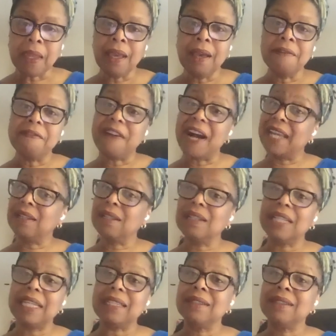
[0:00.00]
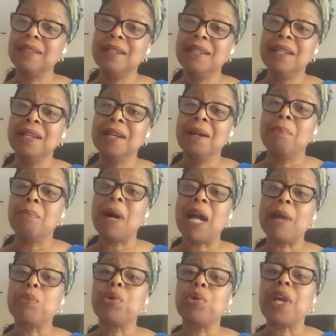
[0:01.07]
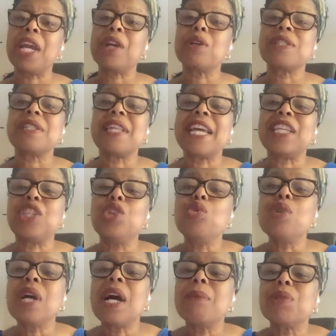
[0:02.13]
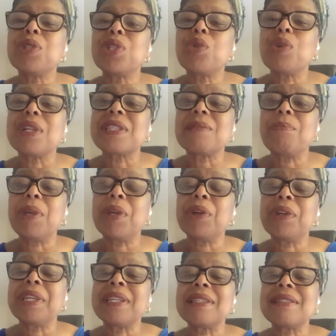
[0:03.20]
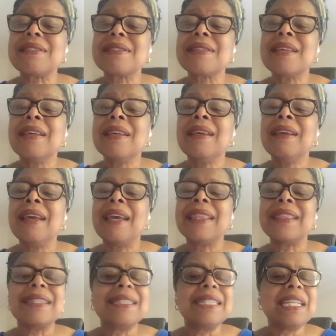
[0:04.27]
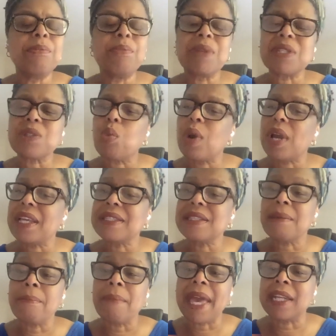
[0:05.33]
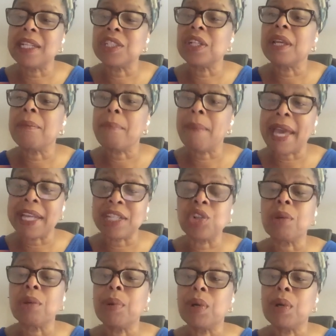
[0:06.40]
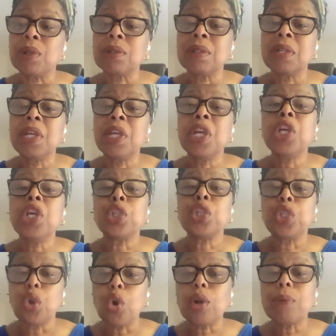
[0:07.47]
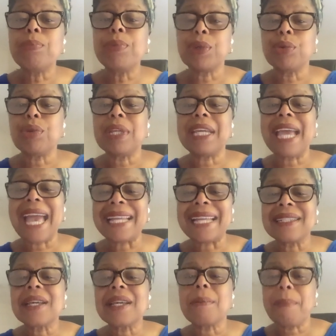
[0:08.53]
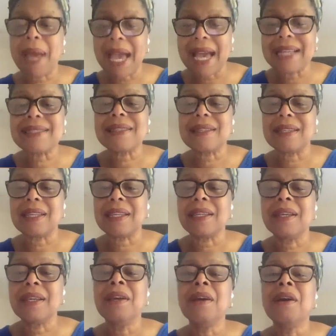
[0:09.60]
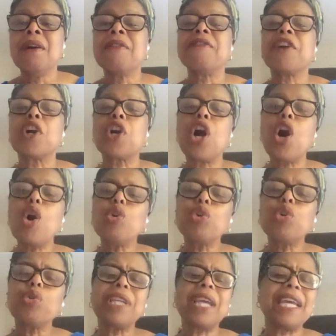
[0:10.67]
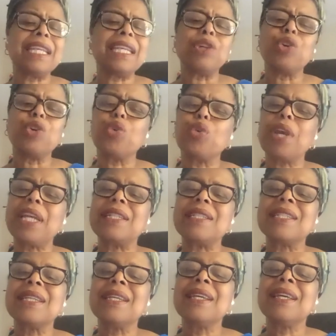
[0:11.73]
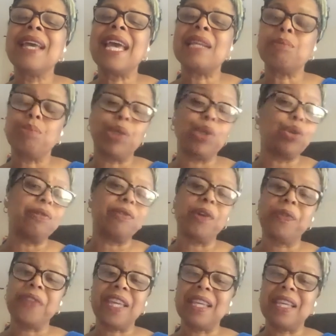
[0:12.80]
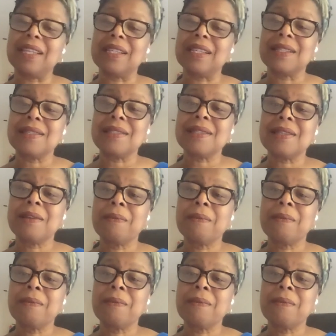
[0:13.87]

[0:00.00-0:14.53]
Finally, my prayer is that you come to experience in the deepest ways imaginable your beauty and capacity for co-creating great and beautiful things.